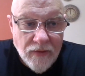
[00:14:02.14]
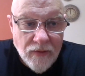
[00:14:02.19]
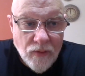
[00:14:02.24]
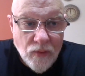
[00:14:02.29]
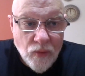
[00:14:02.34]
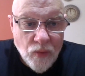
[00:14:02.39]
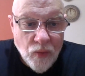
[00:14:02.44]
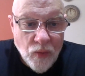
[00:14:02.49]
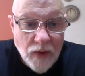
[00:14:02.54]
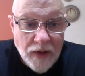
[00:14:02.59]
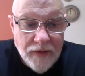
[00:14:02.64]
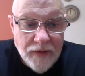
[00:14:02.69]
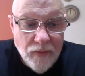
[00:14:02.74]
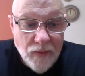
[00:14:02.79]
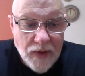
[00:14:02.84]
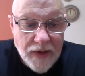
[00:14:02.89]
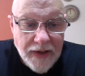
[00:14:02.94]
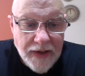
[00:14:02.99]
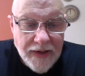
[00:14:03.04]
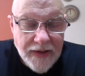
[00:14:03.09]
One
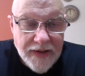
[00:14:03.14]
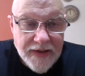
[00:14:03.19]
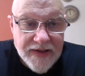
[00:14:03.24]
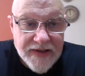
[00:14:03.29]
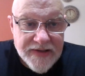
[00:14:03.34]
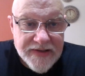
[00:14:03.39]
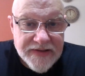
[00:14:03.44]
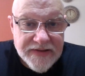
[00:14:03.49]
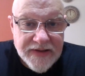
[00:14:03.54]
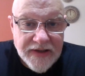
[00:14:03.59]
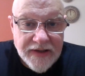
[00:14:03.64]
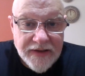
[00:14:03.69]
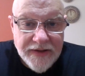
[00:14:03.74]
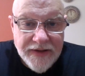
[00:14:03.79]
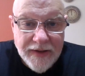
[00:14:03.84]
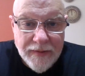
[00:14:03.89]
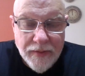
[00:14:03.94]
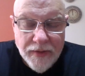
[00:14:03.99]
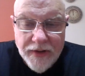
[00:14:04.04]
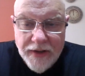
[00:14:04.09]
way is that
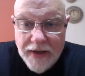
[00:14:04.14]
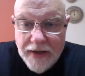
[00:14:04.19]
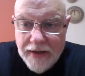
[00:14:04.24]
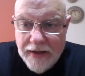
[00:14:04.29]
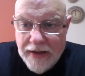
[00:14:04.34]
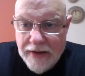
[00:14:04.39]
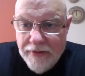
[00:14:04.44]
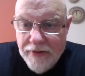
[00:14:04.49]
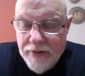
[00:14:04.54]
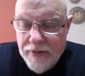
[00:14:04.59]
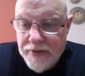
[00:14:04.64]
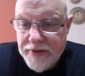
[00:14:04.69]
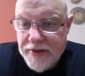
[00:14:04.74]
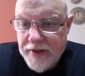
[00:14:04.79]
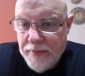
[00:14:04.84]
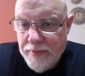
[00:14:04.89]
they will not allow you into the